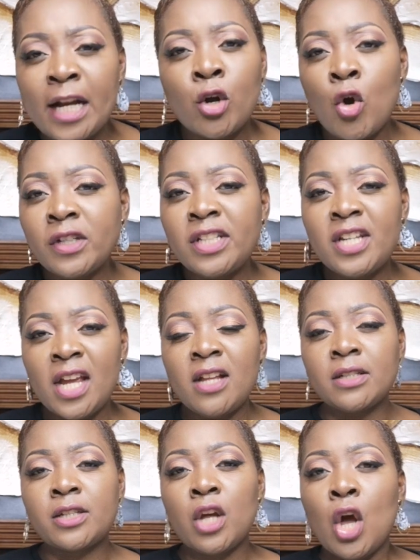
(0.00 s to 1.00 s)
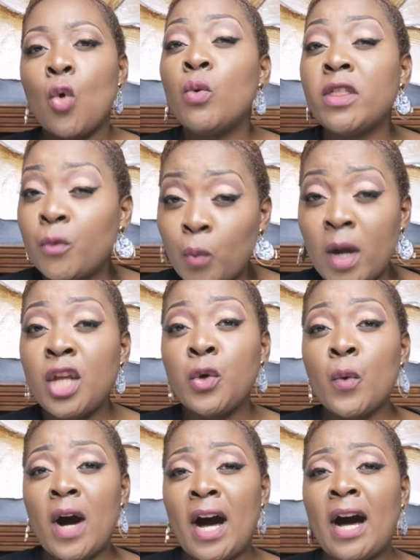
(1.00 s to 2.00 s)
Be content with where
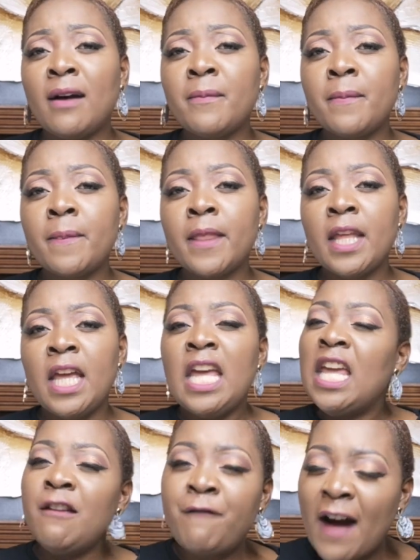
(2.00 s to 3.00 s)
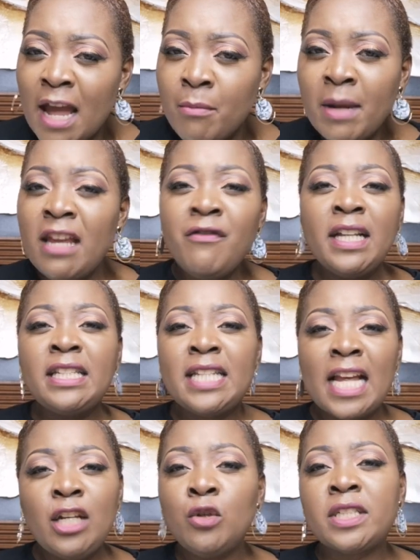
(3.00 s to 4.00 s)
you are. If I may
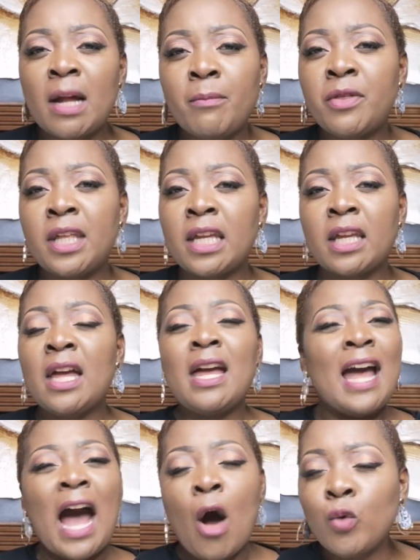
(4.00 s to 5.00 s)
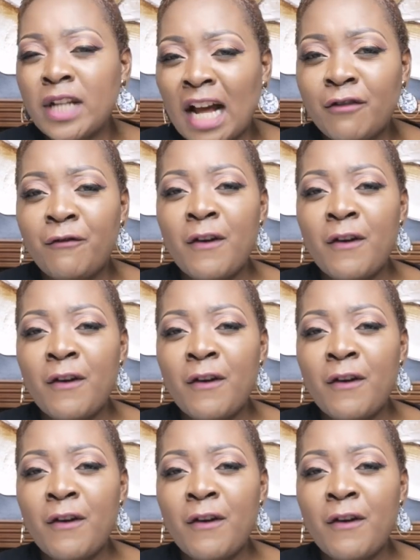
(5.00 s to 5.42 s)
even tell you something, I would